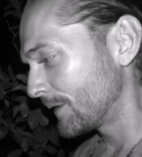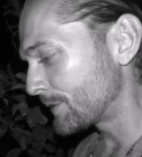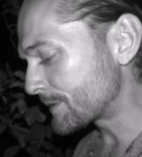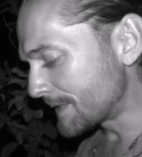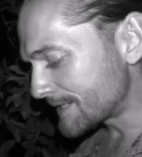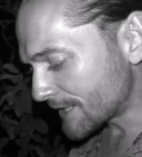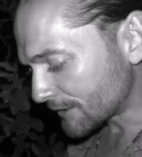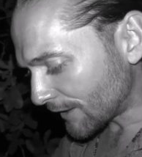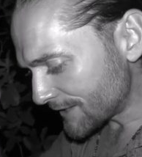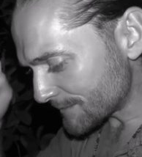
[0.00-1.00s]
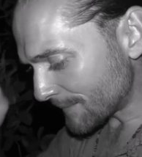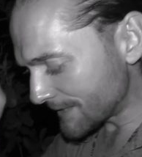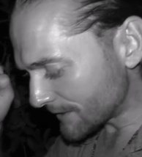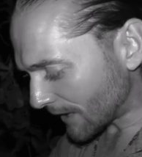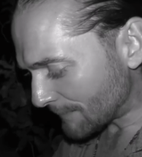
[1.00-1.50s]
Which means the Christ
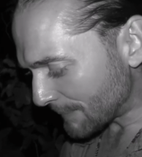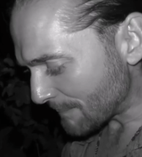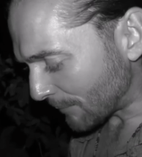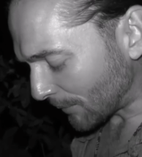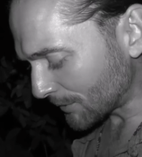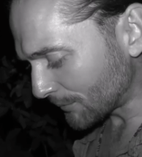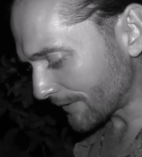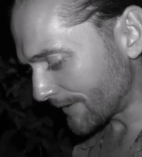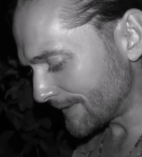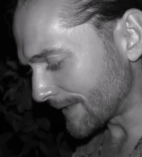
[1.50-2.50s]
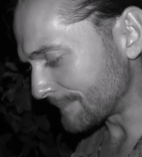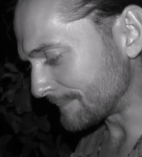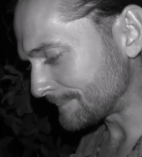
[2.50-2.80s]
mind can't be born within them.